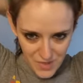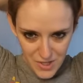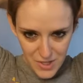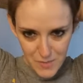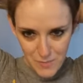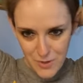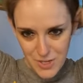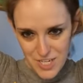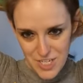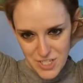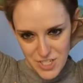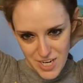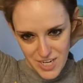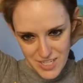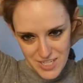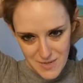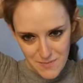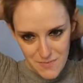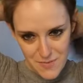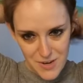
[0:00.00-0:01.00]
Good morning, Jack
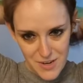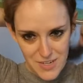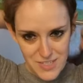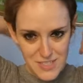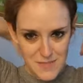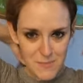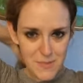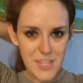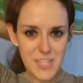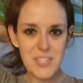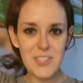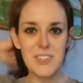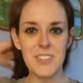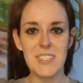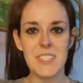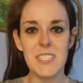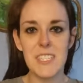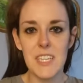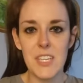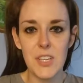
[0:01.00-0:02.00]
Dunbar. It's a pleasure to
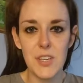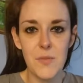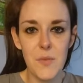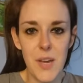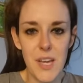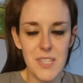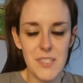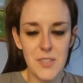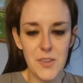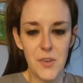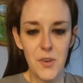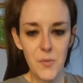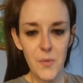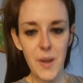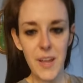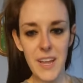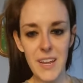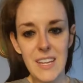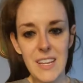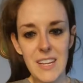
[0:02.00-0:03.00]
see you as
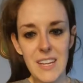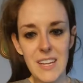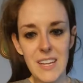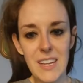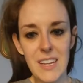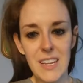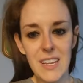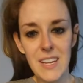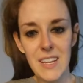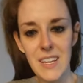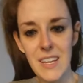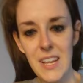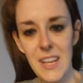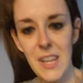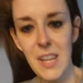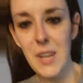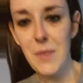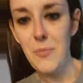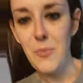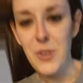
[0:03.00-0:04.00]
always.
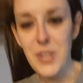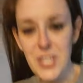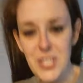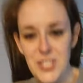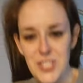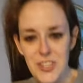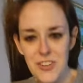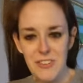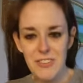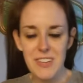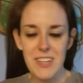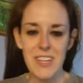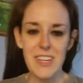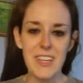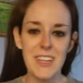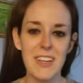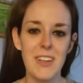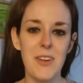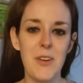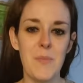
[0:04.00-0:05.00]
Good morning,
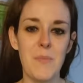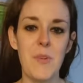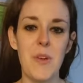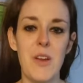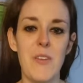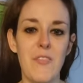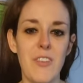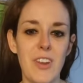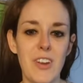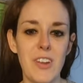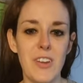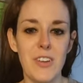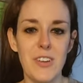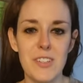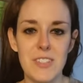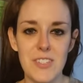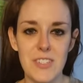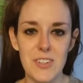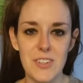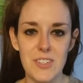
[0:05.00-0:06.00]
Shirley. Hope you're having a
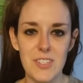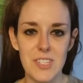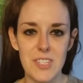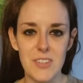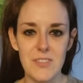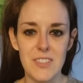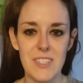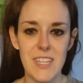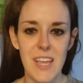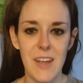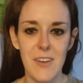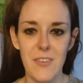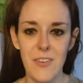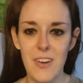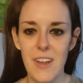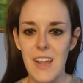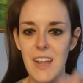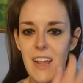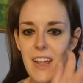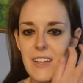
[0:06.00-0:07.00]
good start to your
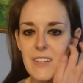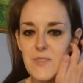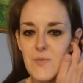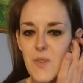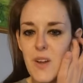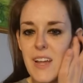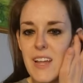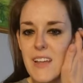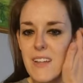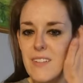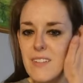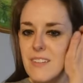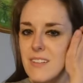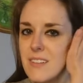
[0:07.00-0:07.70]
Saturday as well.